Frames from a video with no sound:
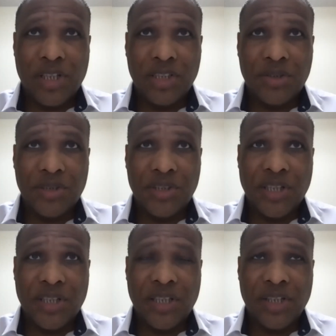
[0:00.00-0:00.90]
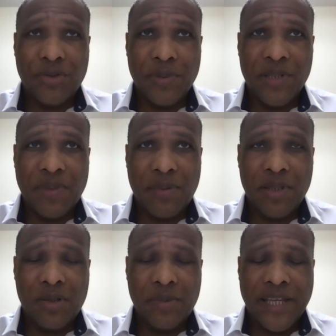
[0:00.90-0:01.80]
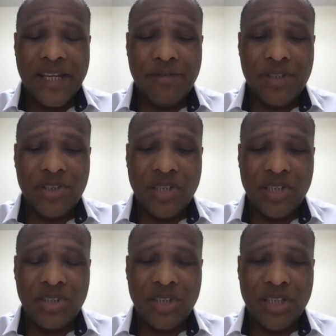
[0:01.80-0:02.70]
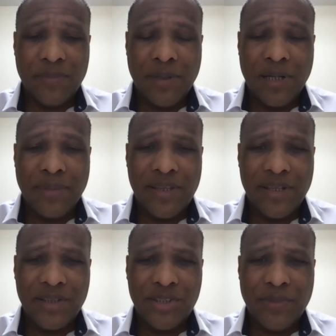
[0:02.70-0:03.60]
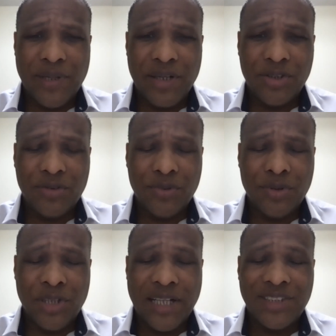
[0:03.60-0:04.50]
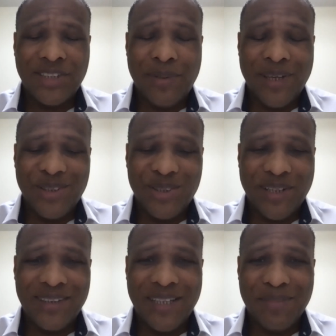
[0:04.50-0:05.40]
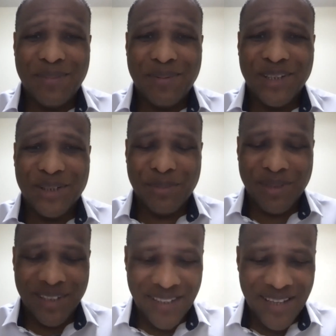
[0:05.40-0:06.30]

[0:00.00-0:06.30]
countries, I think the Caribbean may be a little bit ahead of this, honestly. My mom, I think, as you may know, is from Trinidad and Tobago, so I keep up on the Caribbean.